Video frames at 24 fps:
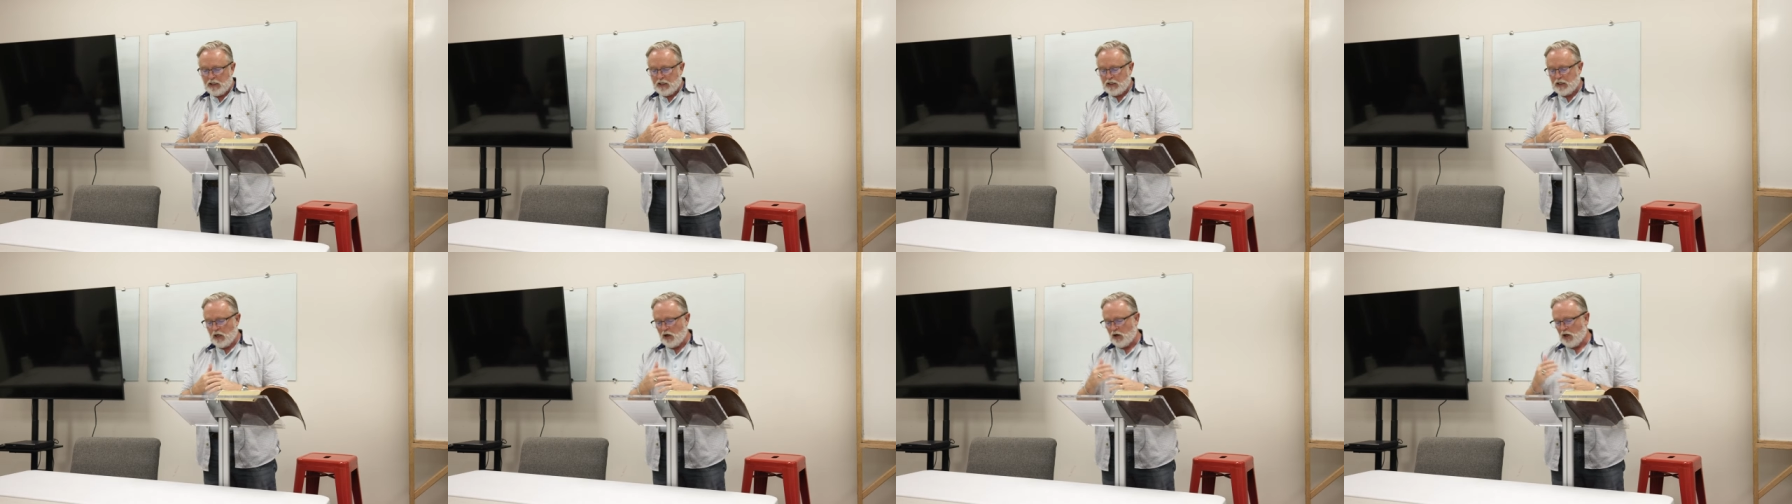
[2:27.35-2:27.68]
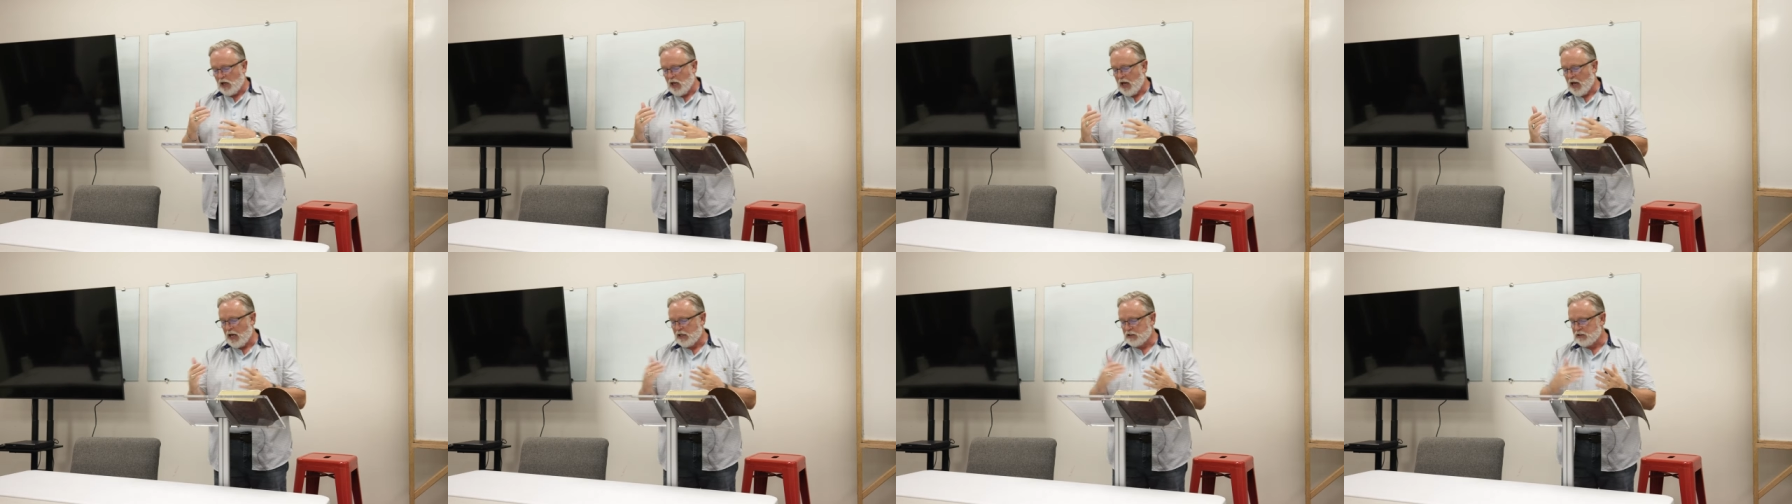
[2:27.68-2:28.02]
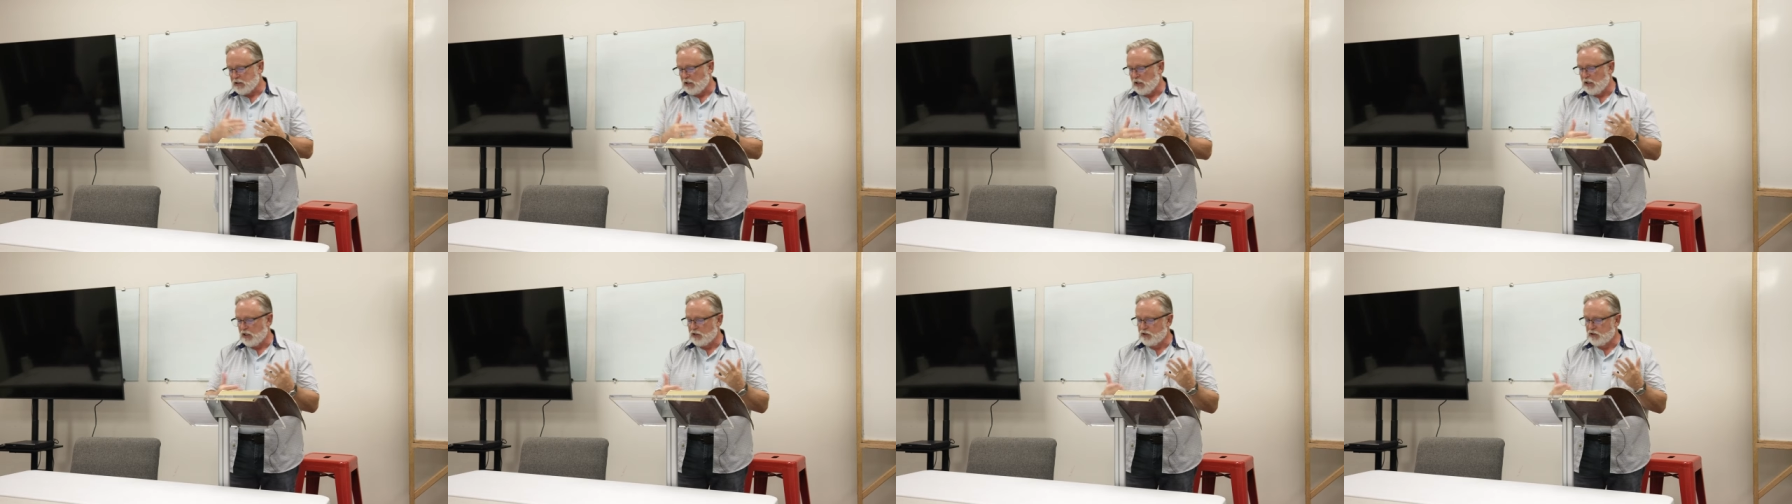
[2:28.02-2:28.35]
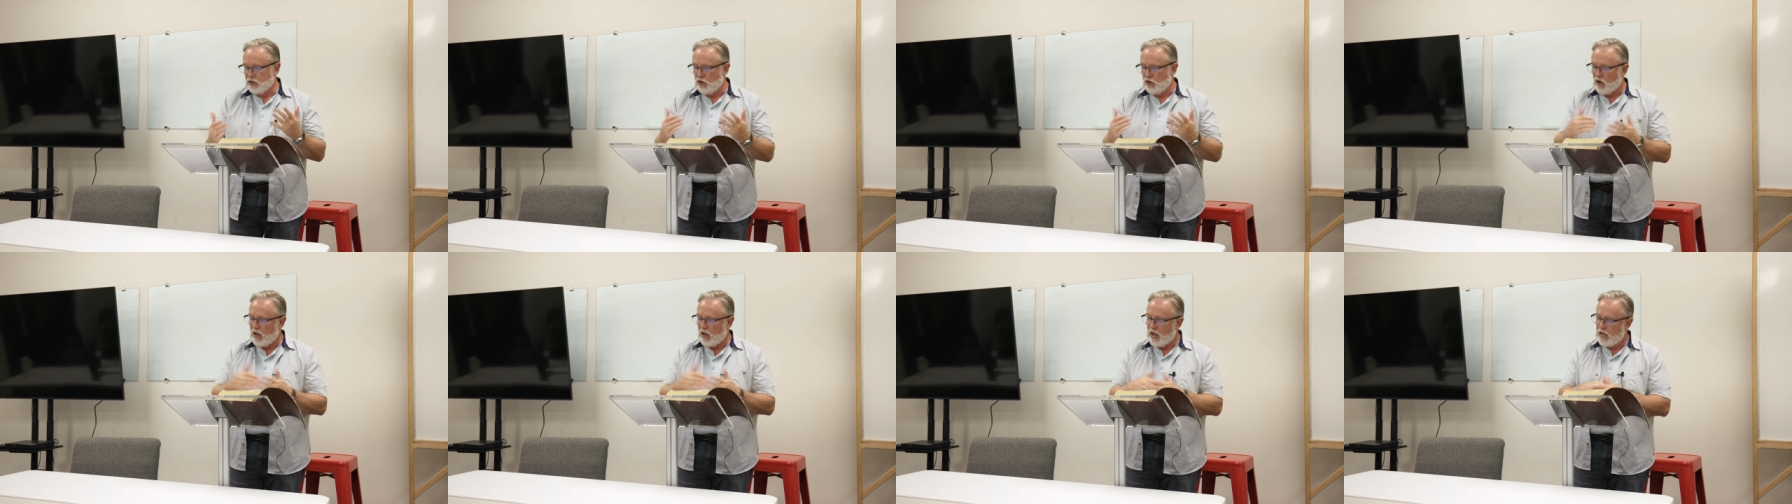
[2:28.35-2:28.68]
in our last
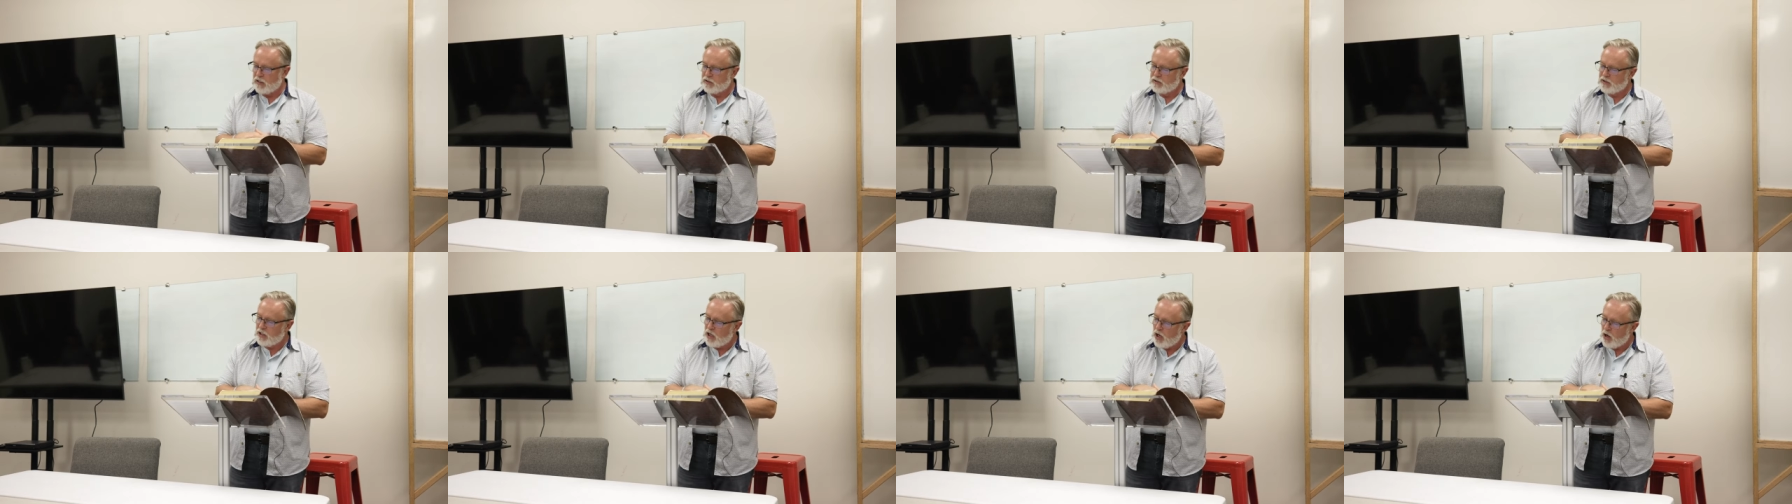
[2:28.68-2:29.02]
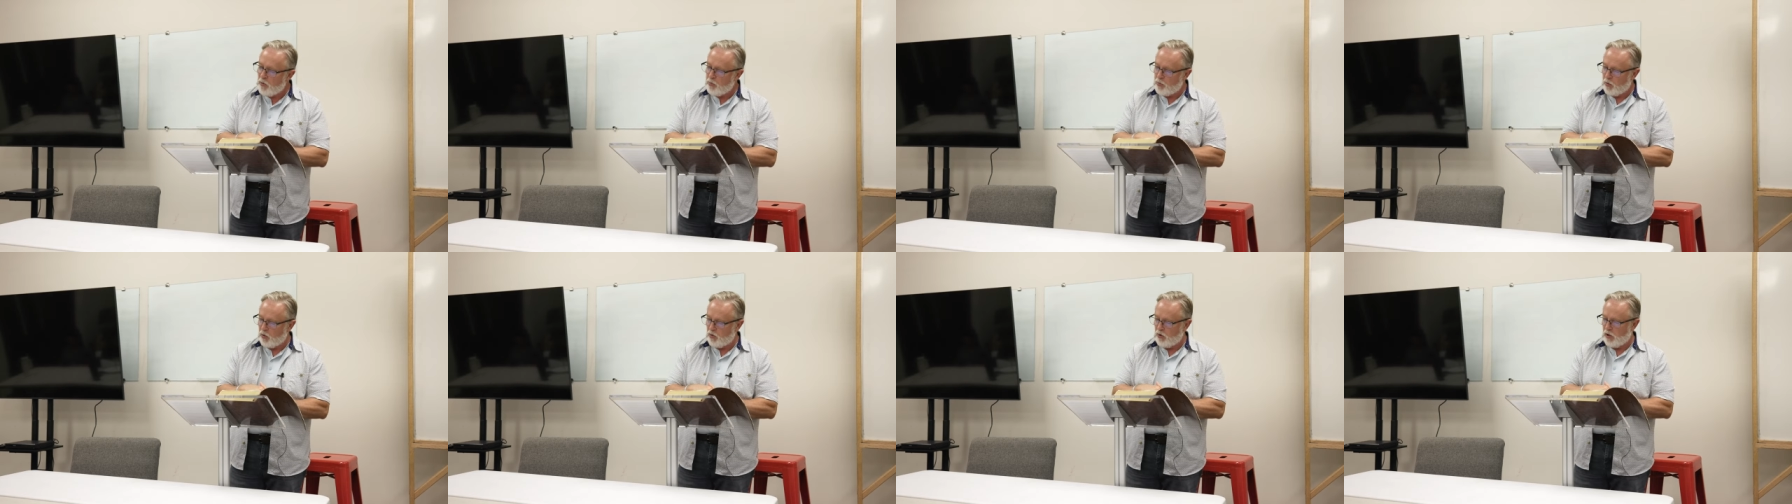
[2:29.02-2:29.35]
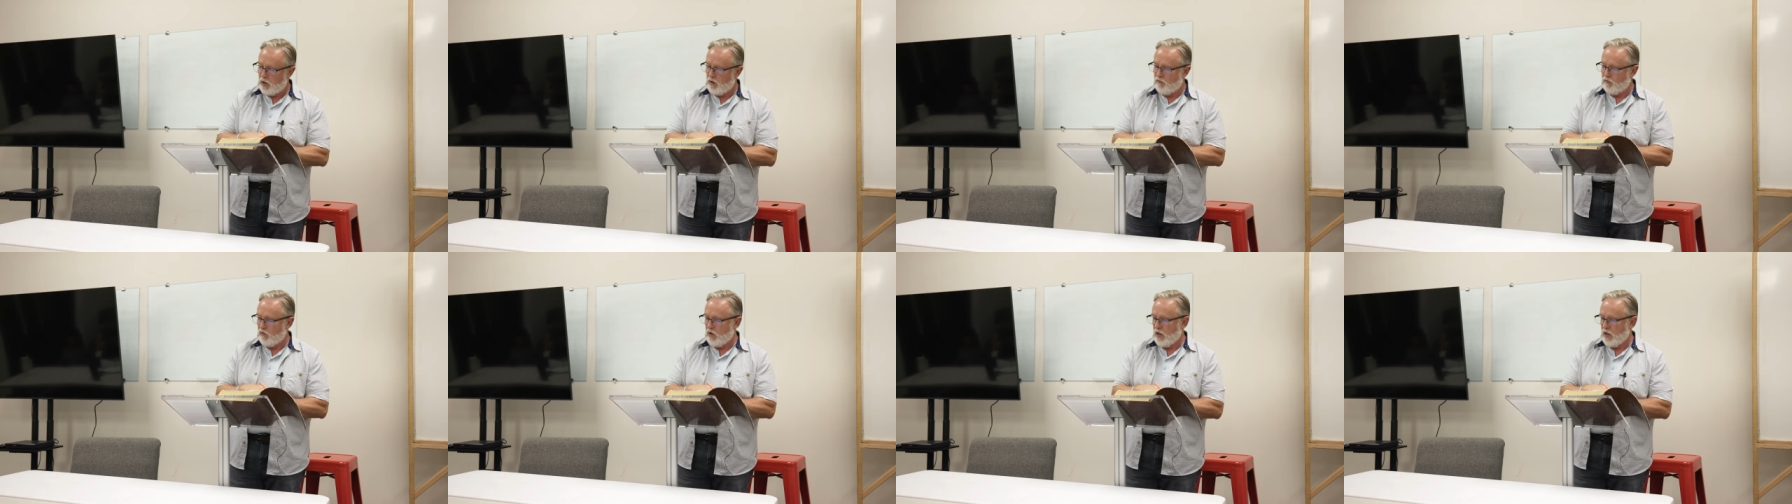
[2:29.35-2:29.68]
lesson or last couple of